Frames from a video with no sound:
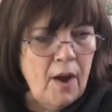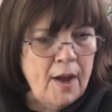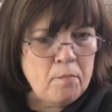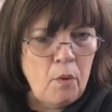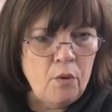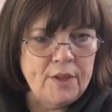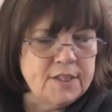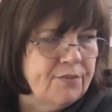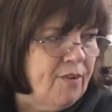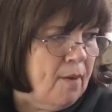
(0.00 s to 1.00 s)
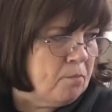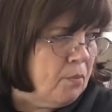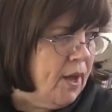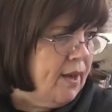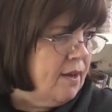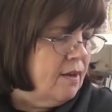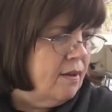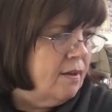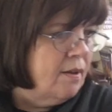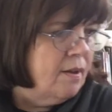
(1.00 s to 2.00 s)
I bought this fabric
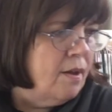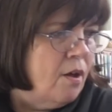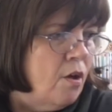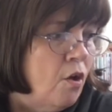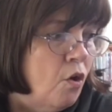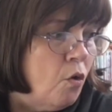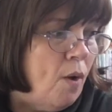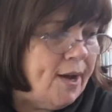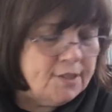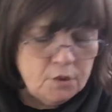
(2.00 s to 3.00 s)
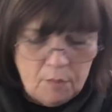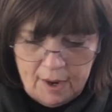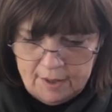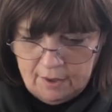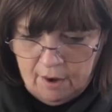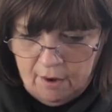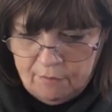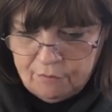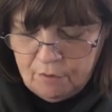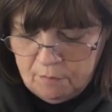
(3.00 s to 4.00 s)
quite a while ago
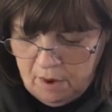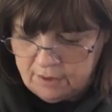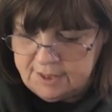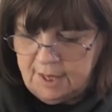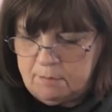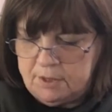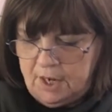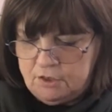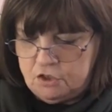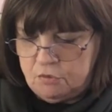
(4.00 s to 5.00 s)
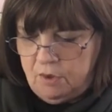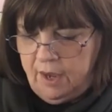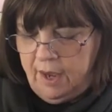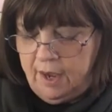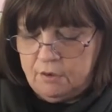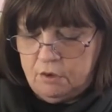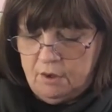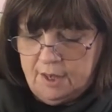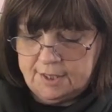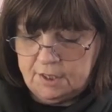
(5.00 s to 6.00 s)
from Holly's Haberdashery in
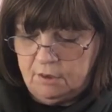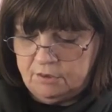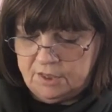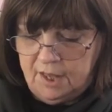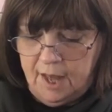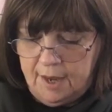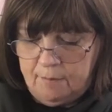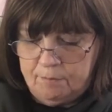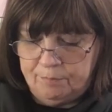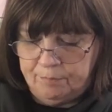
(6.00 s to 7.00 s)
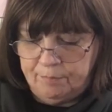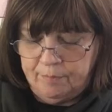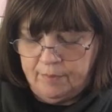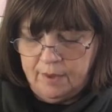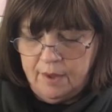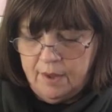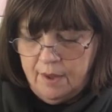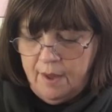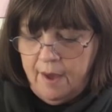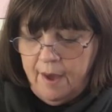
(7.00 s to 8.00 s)
Newcastle under Lyme.
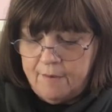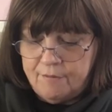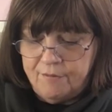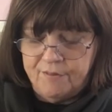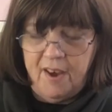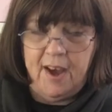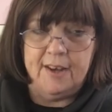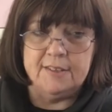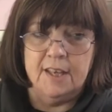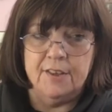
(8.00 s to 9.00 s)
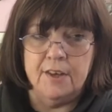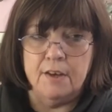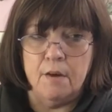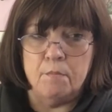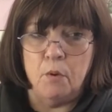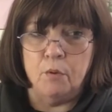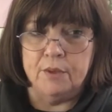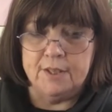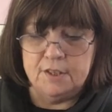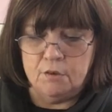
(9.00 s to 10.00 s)
In fact, I think I bought
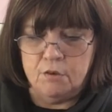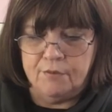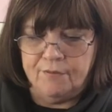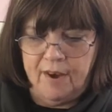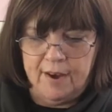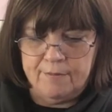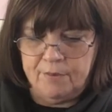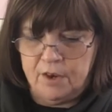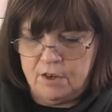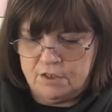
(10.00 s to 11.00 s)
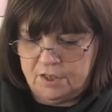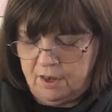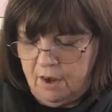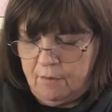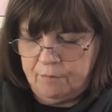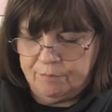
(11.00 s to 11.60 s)
this a good 5 years ago.